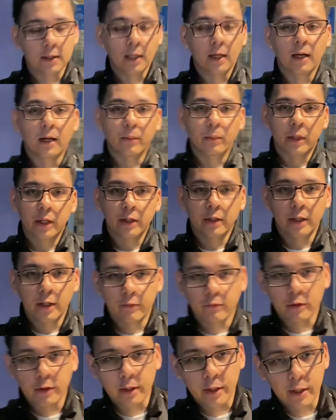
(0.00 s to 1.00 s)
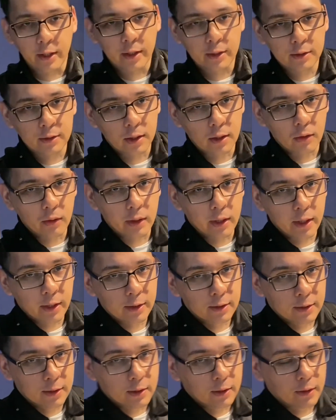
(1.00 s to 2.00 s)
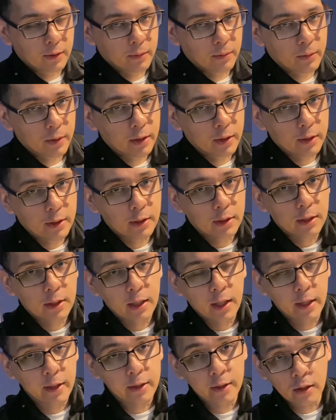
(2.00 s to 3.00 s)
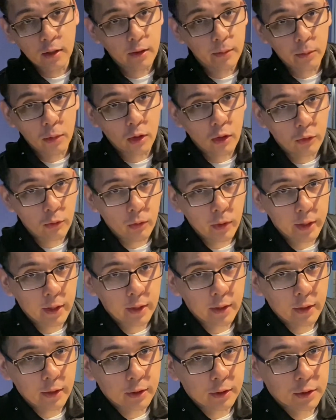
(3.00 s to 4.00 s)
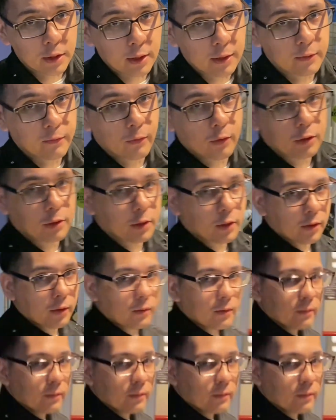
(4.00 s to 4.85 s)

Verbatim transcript: I'm gonna give you guys a little heads up. I didn't come all the way here just for show.